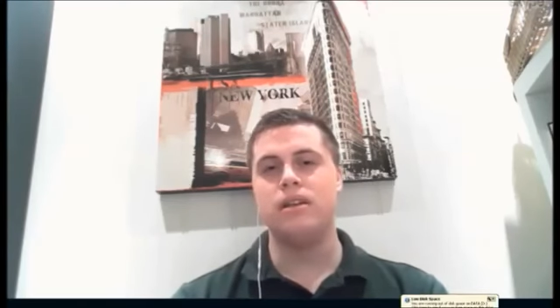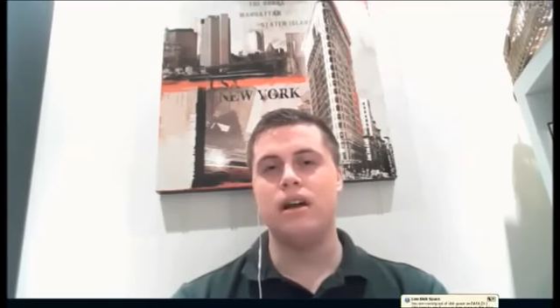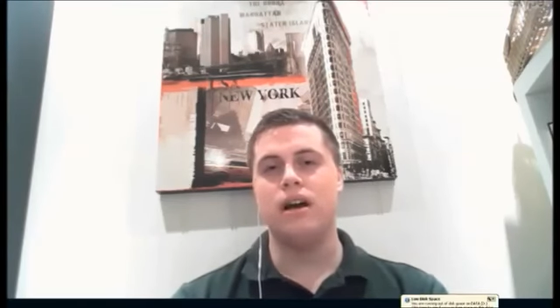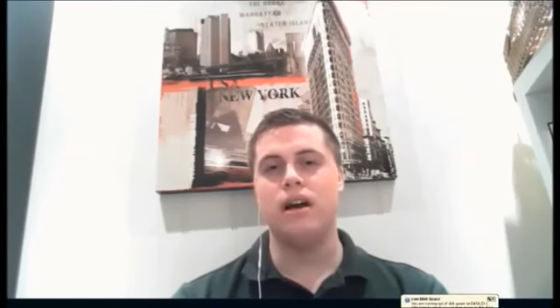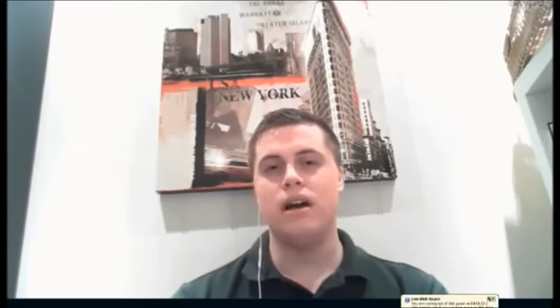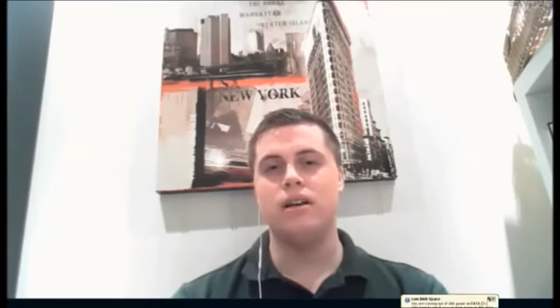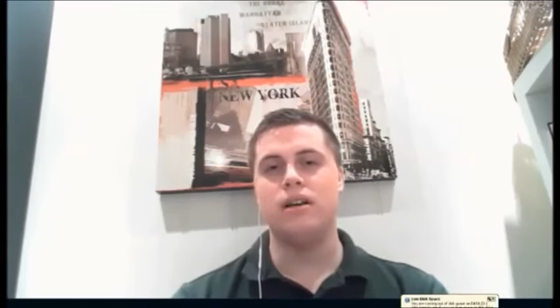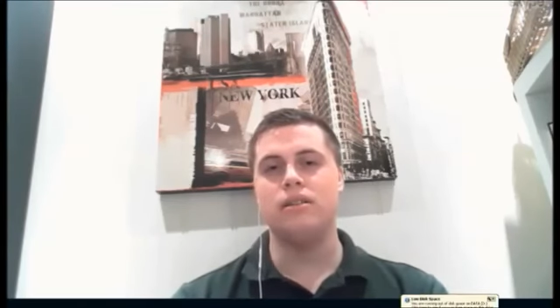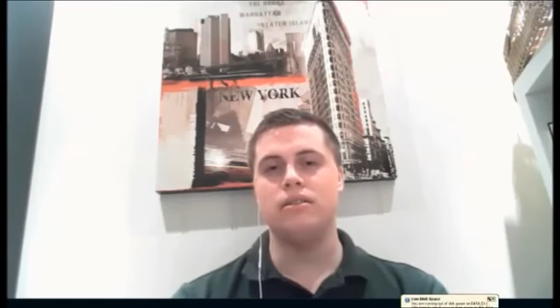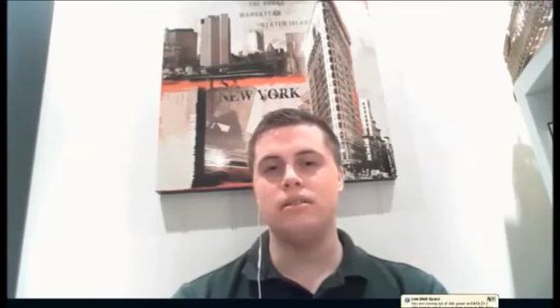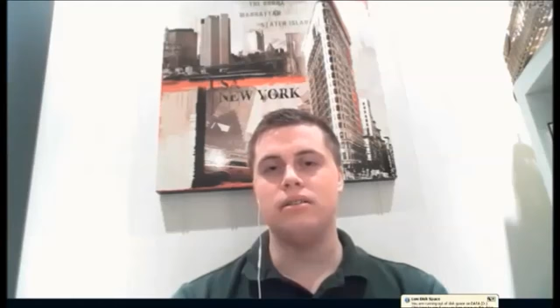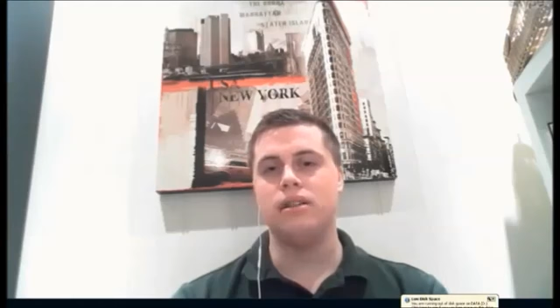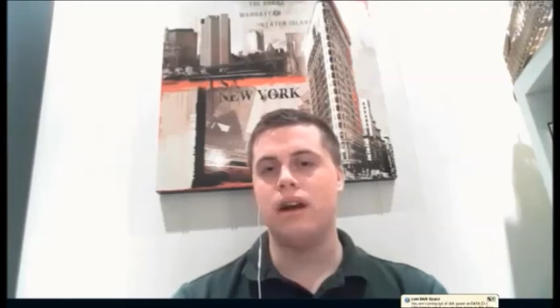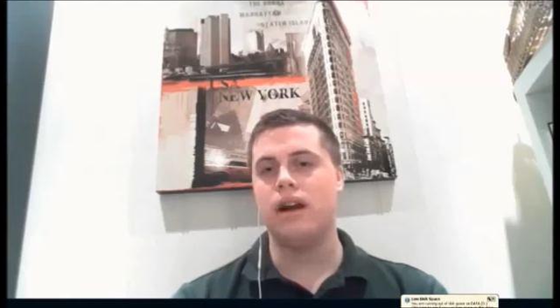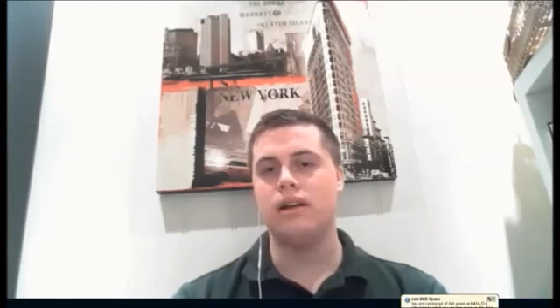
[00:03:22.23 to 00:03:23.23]

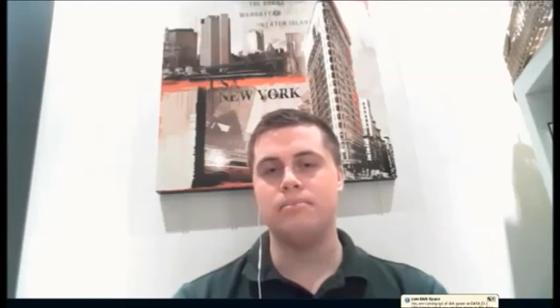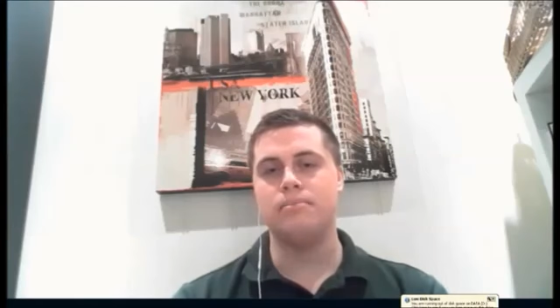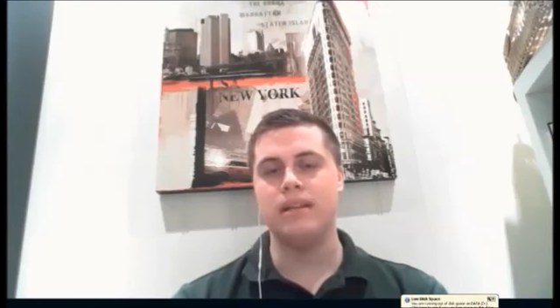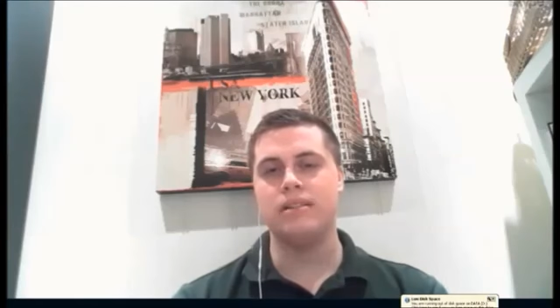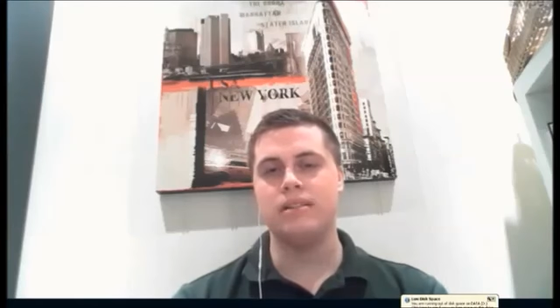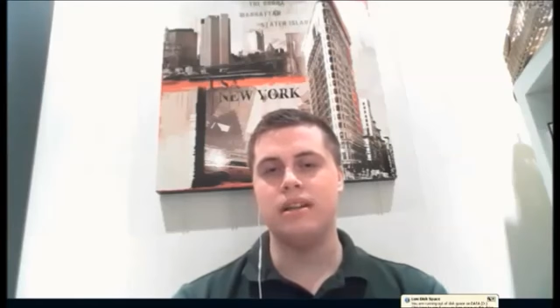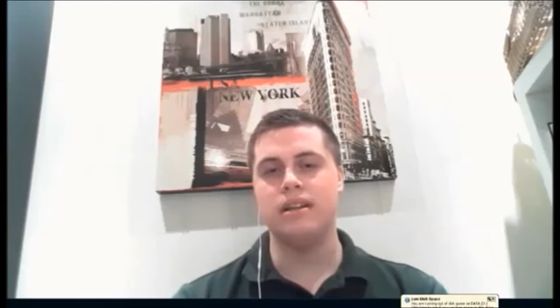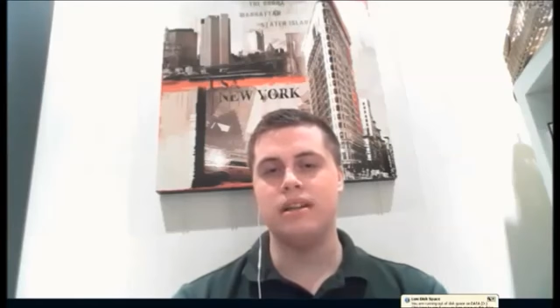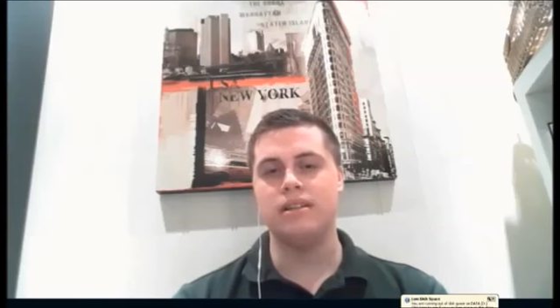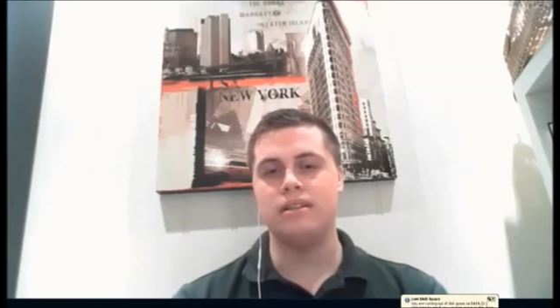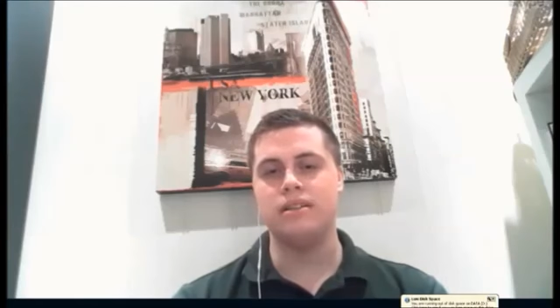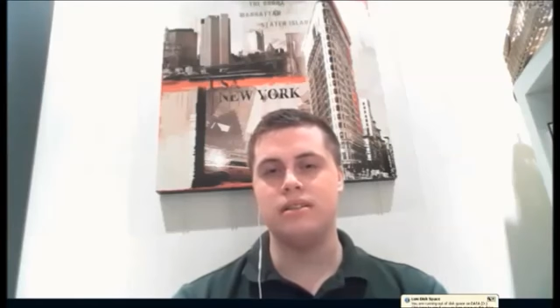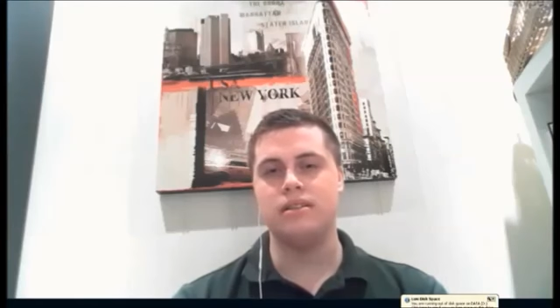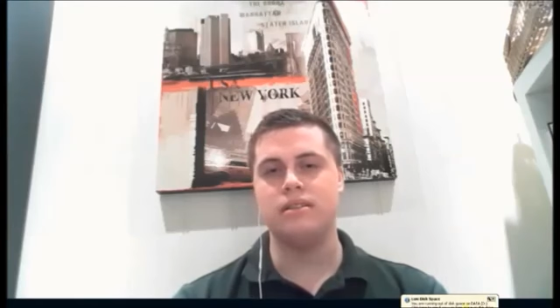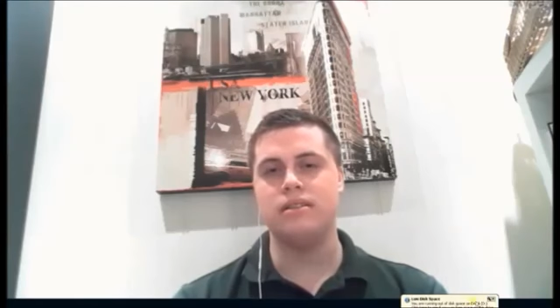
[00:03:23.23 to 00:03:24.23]
I basically
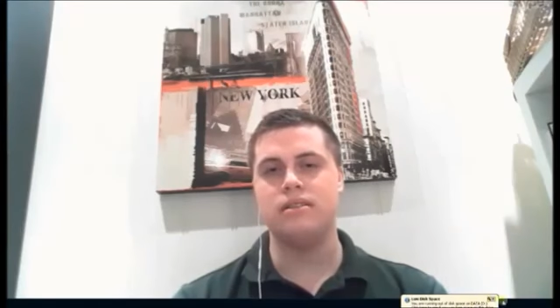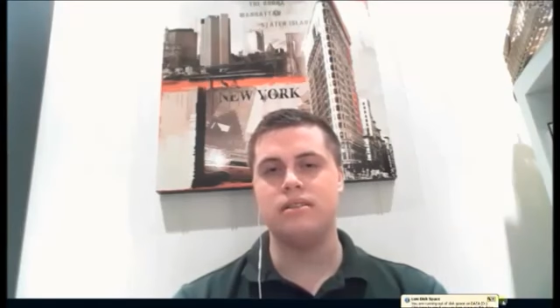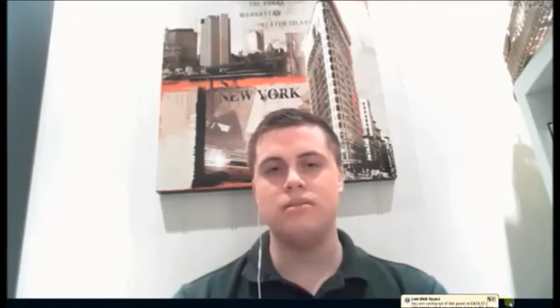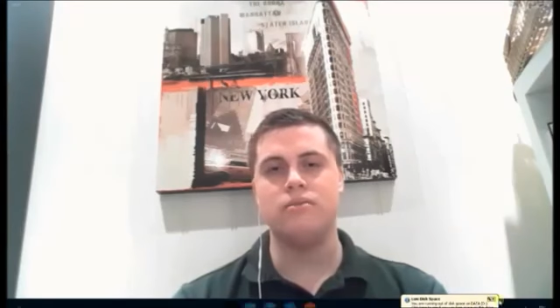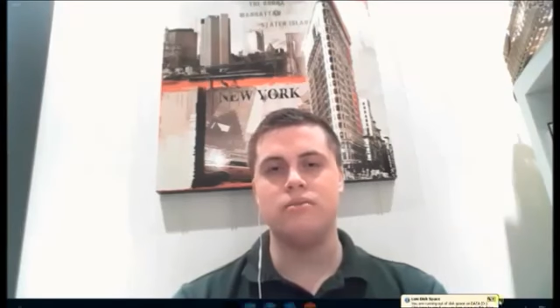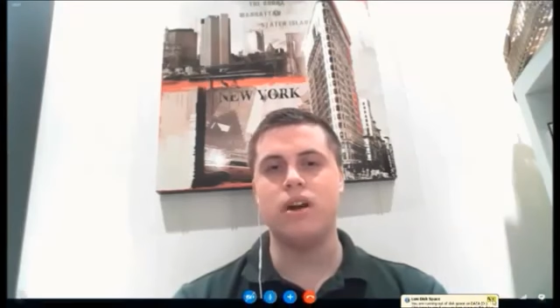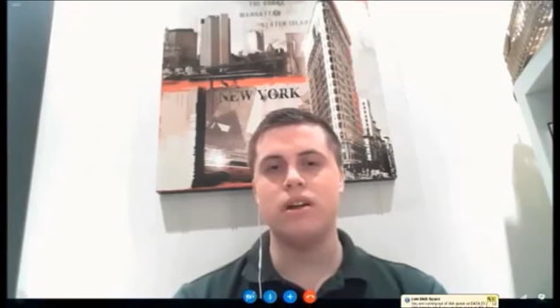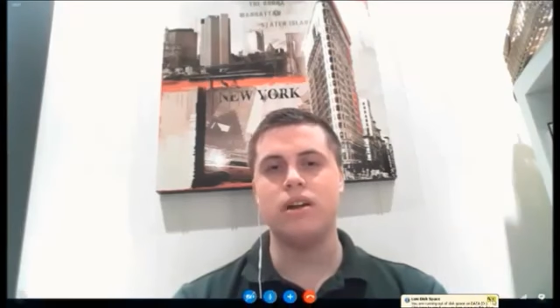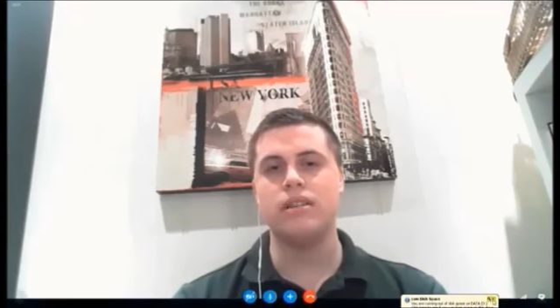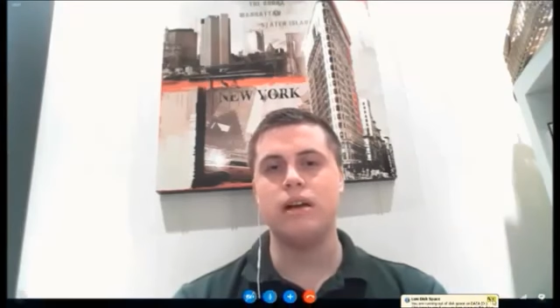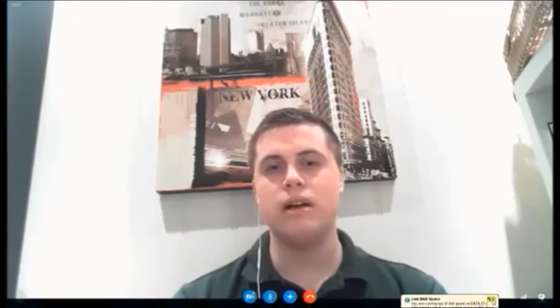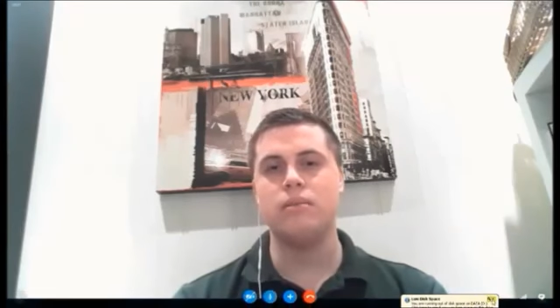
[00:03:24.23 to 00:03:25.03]
write